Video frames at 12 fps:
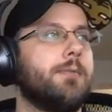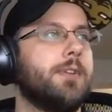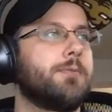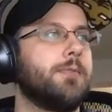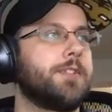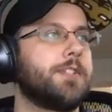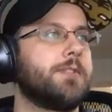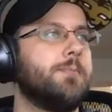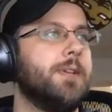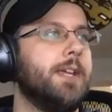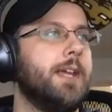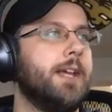which will
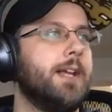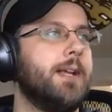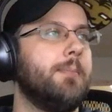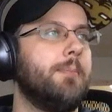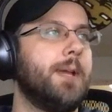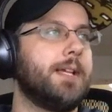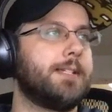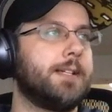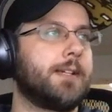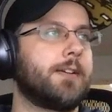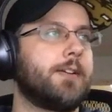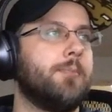just be a
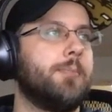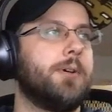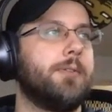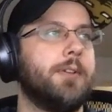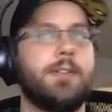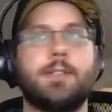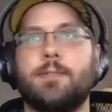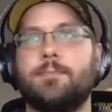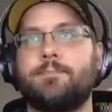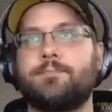basic component.